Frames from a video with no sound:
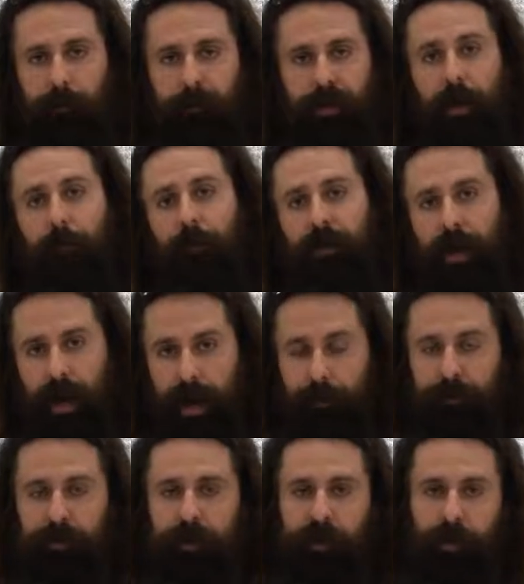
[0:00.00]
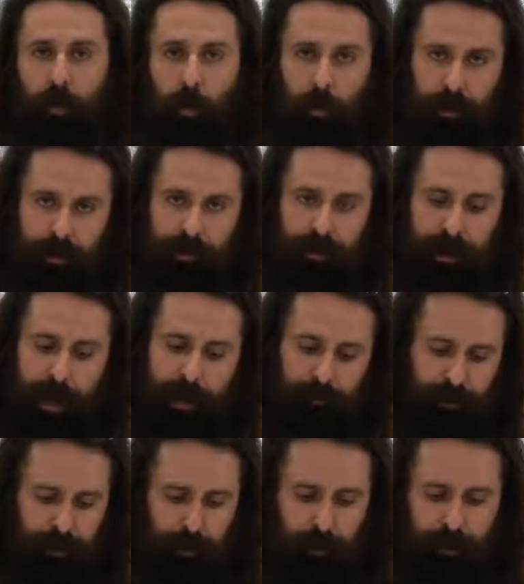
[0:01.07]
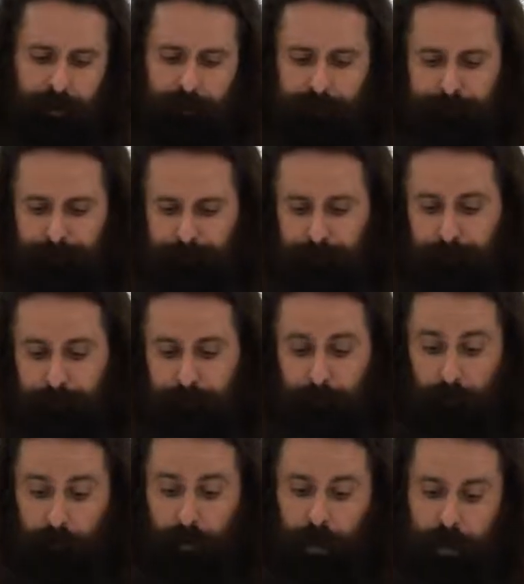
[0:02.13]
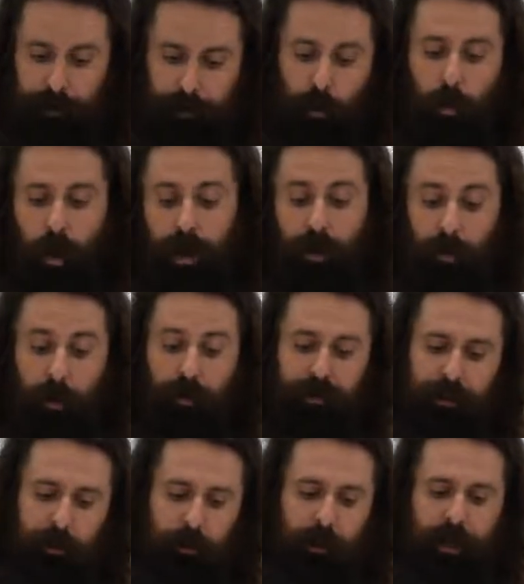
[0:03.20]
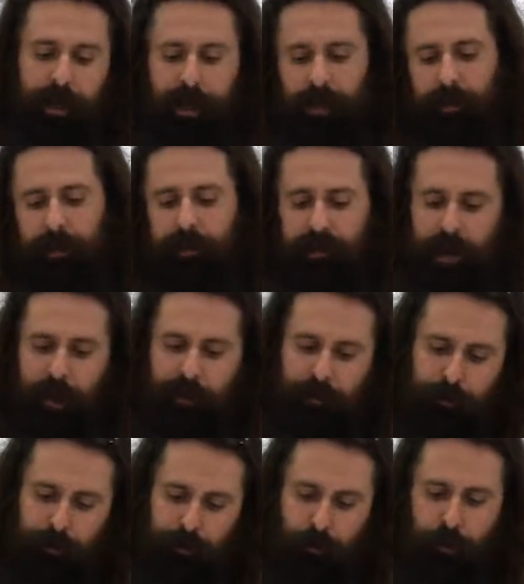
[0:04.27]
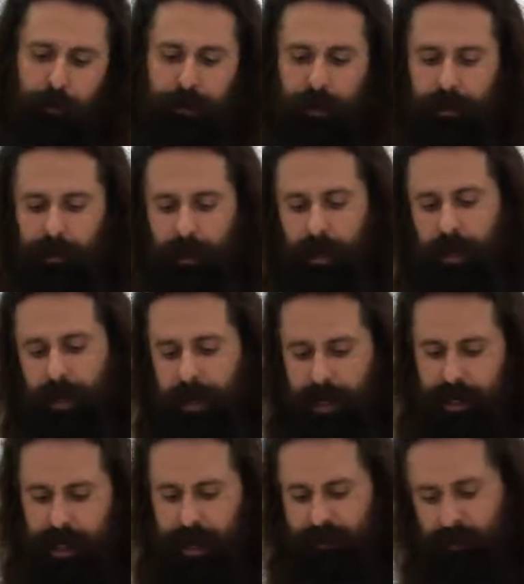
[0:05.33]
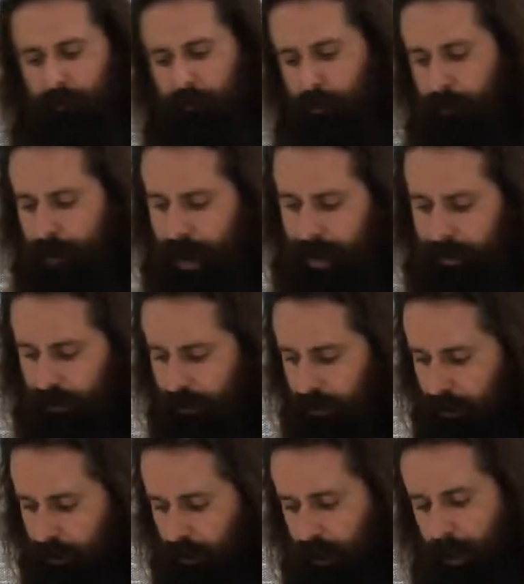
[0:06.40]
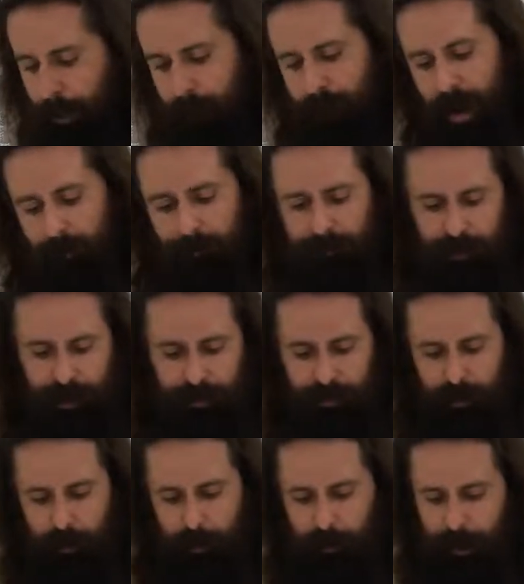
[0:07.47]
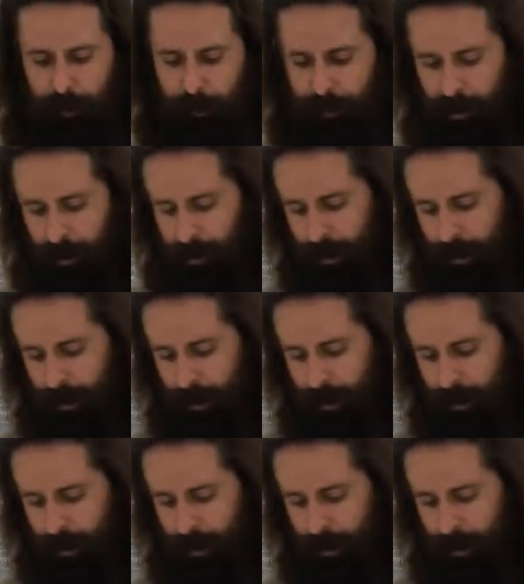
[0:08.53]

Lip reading: several times in the course of a day of shooting to quite a large degree, and the silencer drooped, and he got some dramatic baffle strikes here. Now,